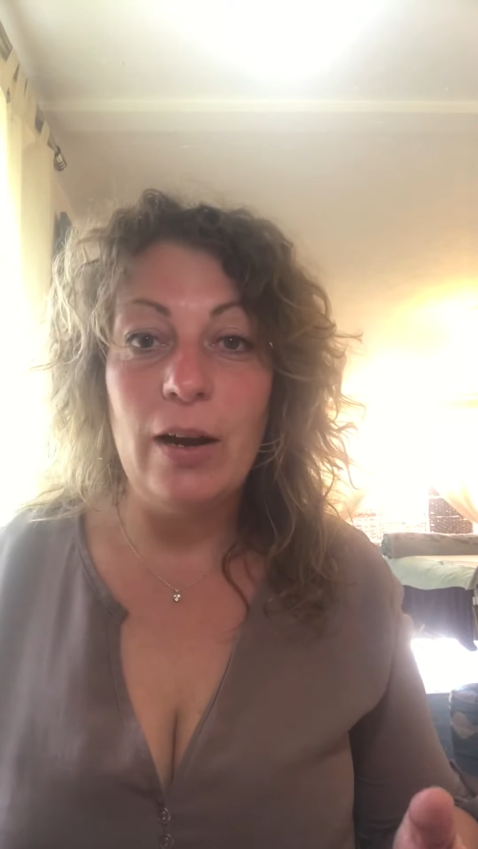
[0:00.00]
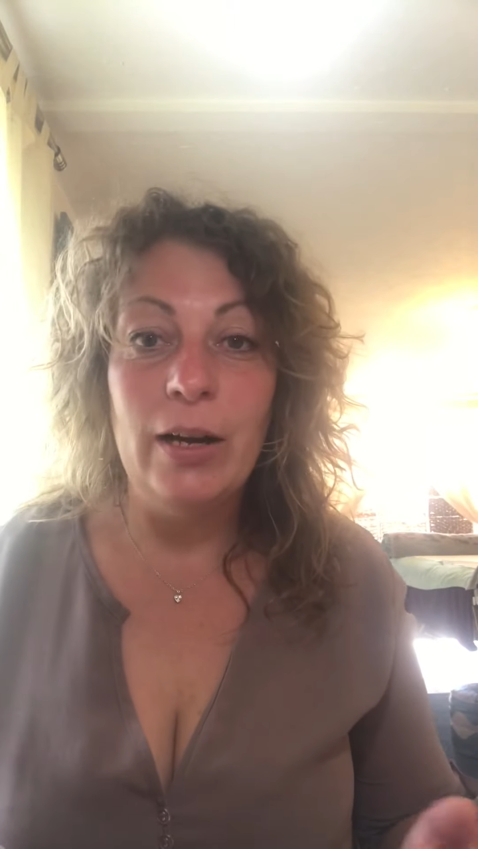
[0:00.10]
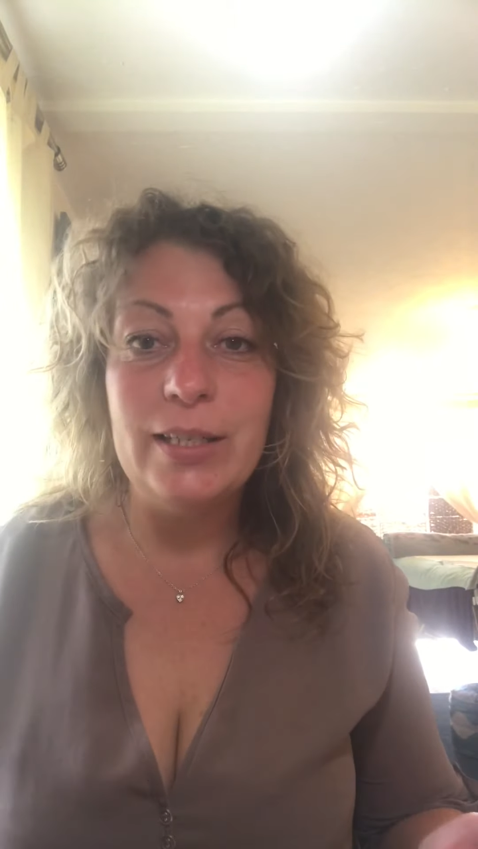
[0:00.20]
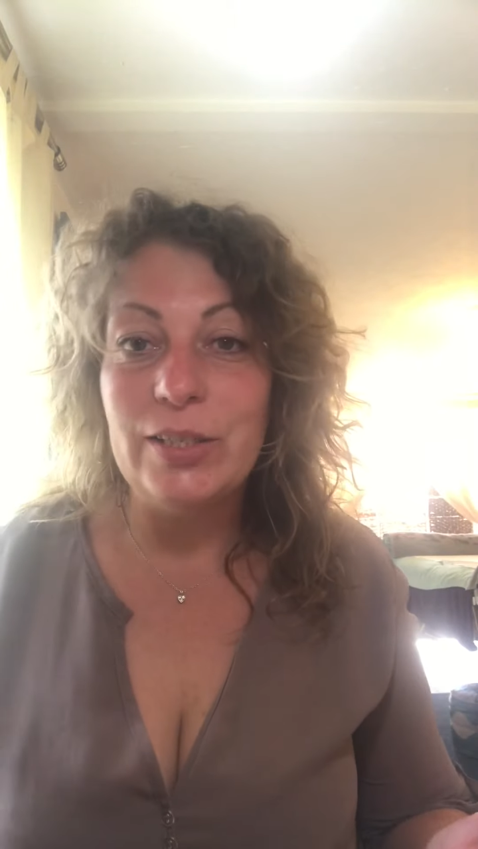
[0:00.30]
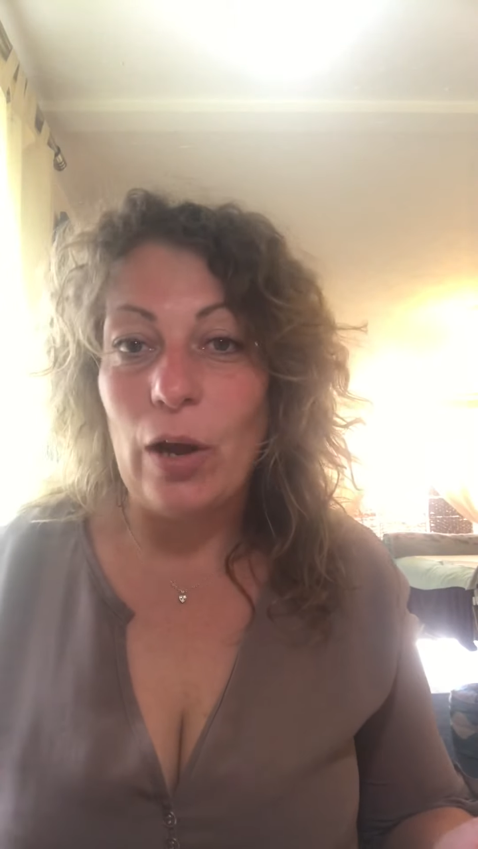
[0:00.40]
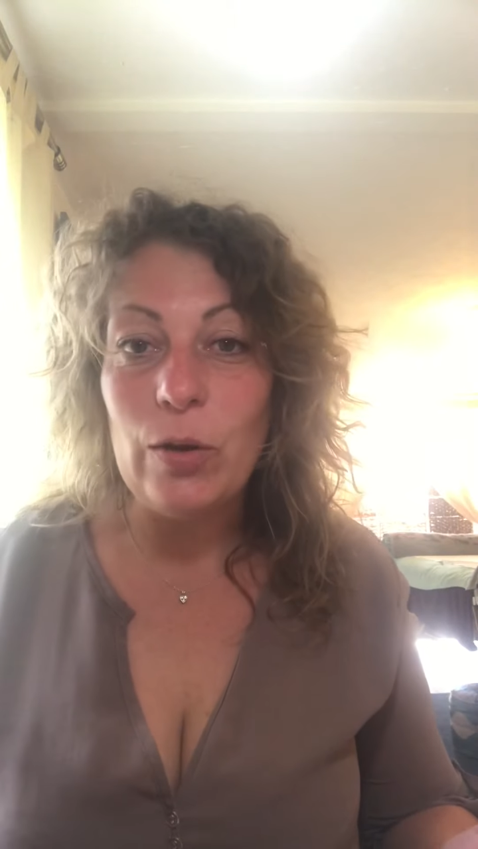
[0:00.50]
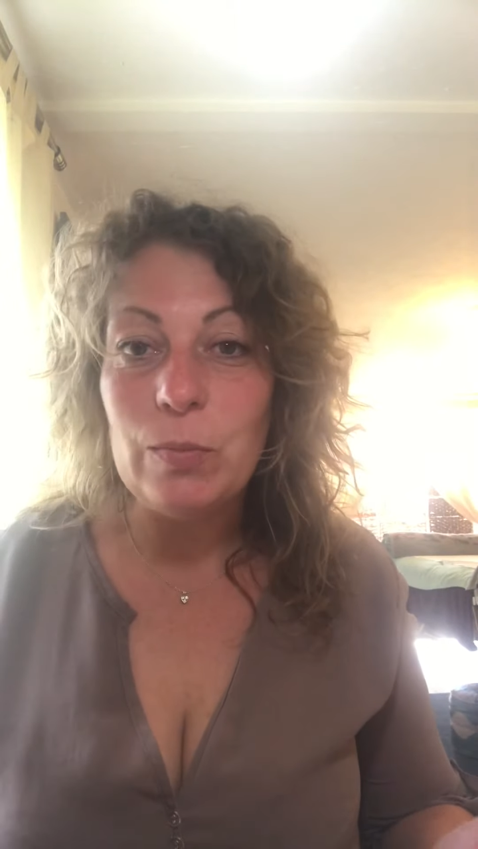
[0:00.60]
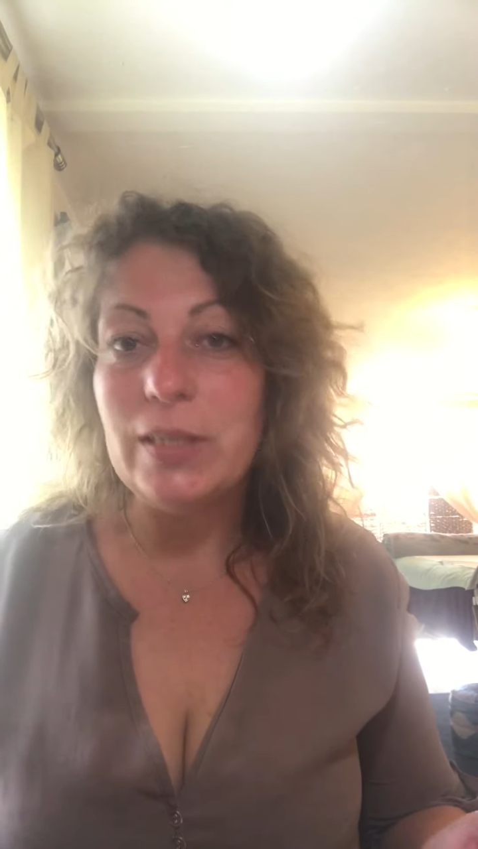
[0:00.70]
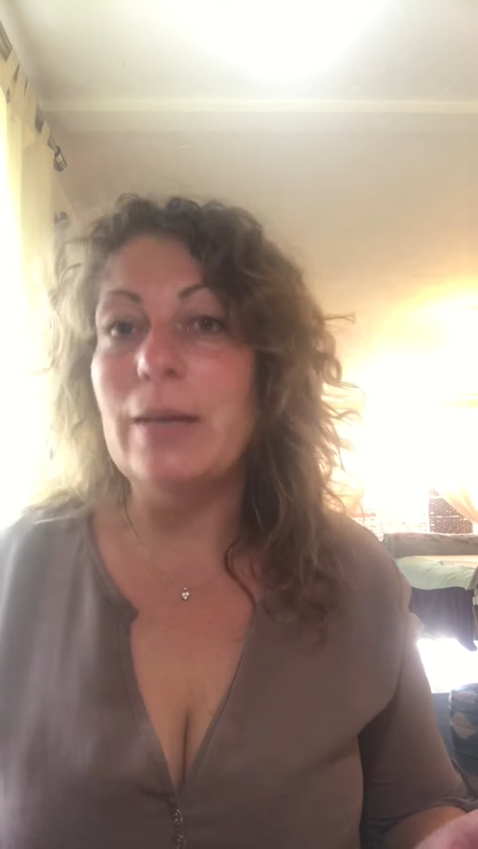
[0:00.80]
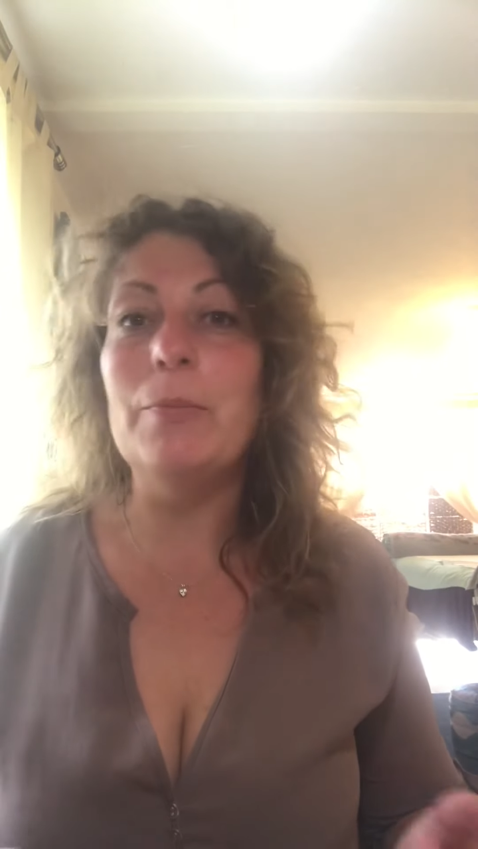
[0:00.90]
I
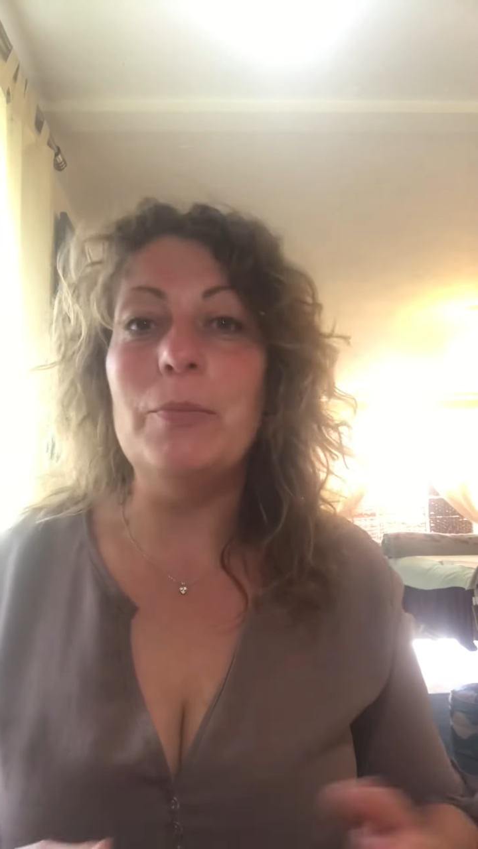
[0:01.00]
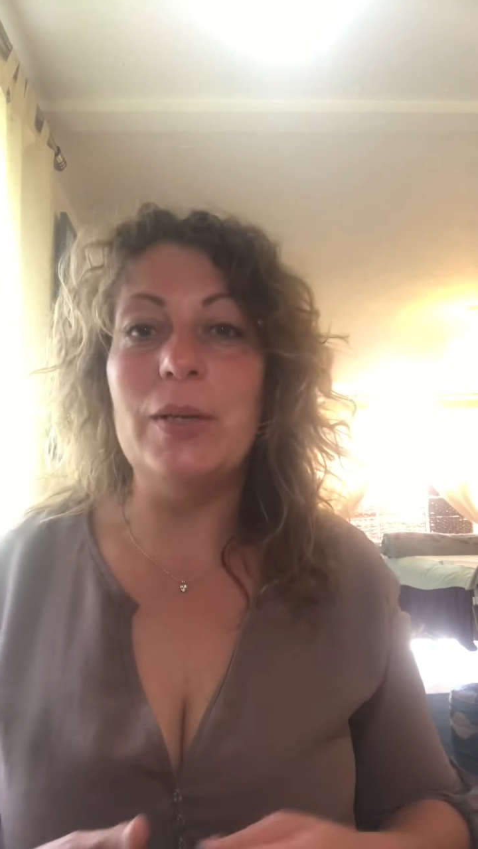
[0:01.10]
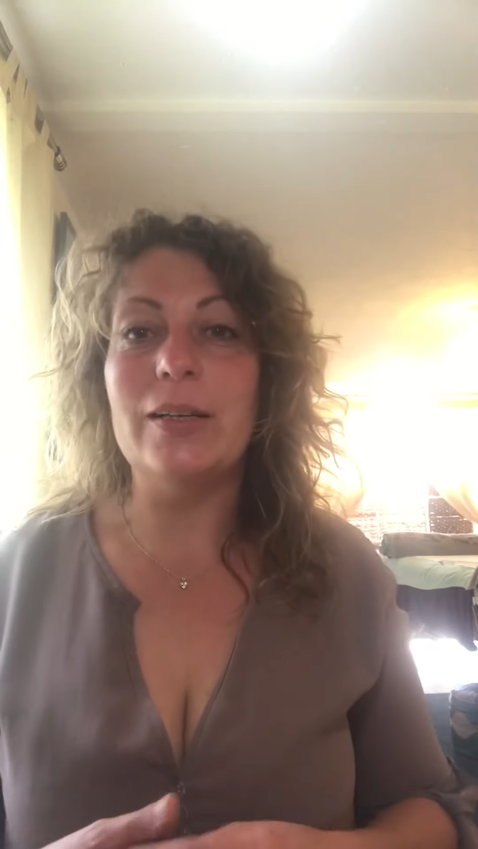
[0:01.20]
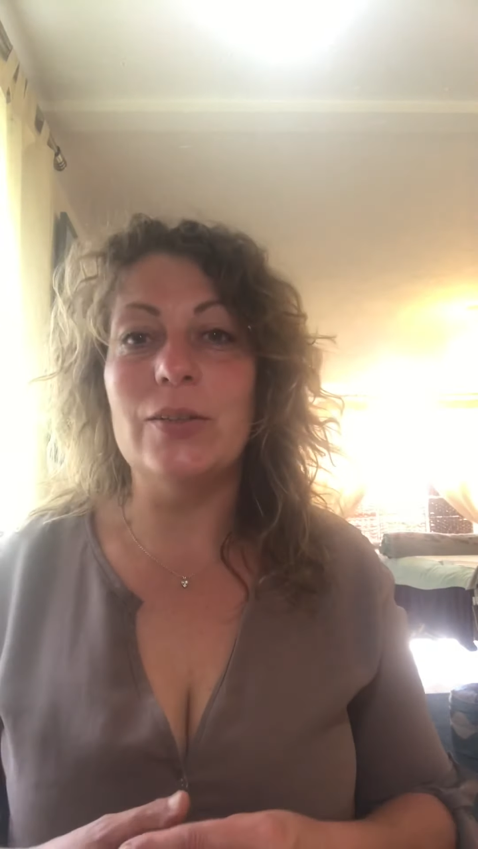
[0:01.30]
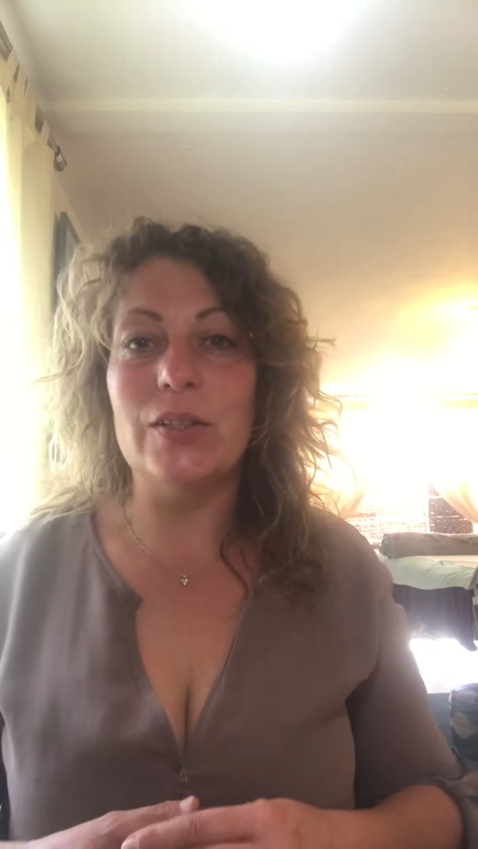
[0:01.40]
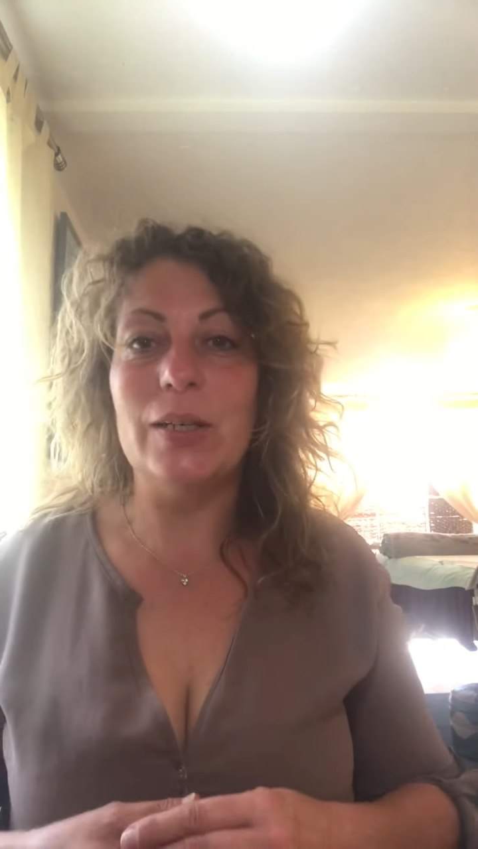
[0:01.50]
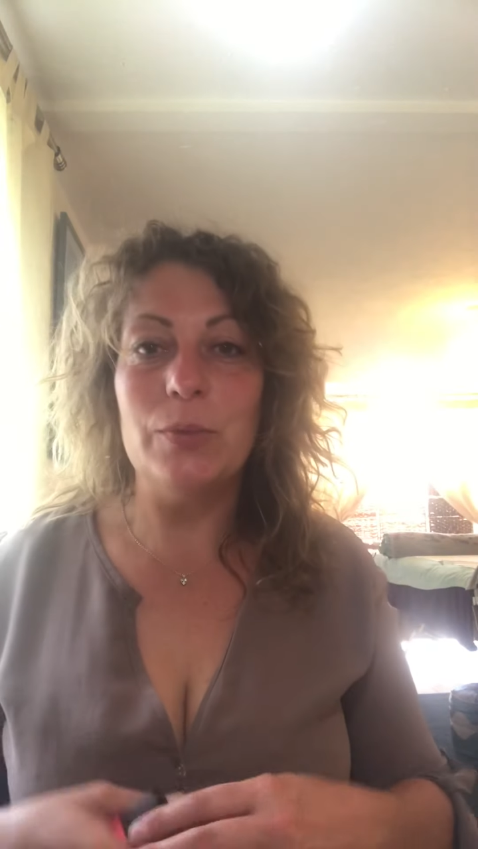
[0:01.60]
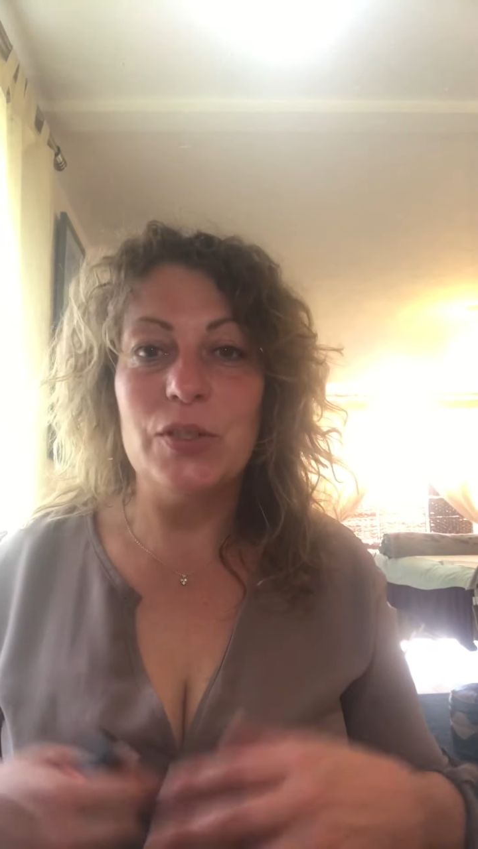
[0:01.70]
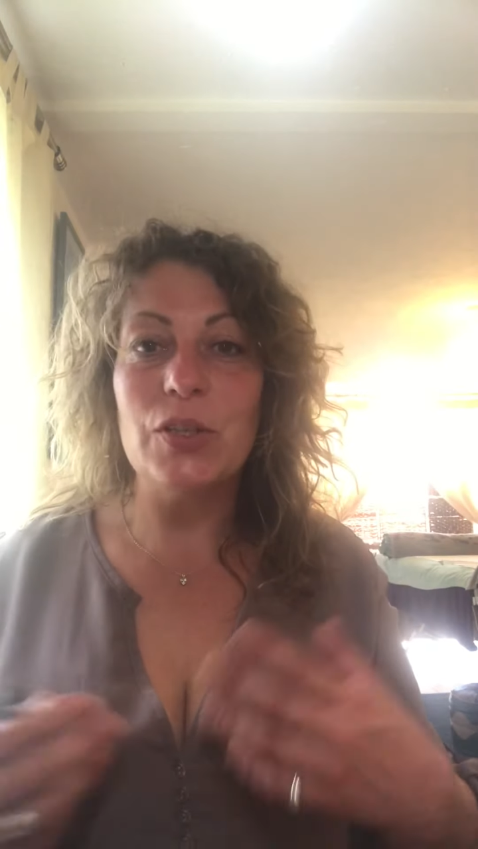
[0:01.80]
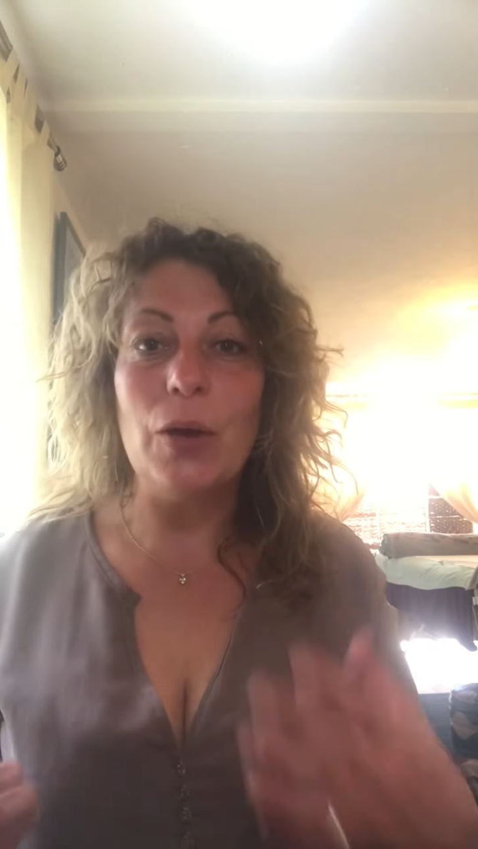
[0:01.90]
doped him because he
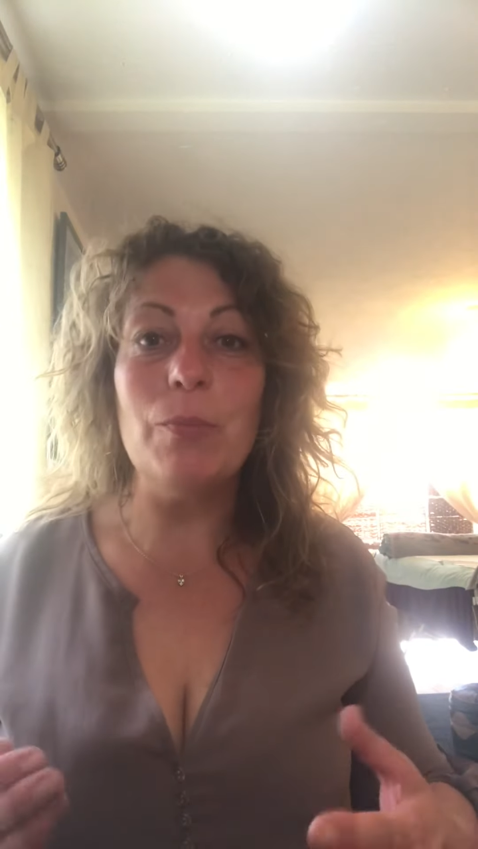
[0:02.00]
was so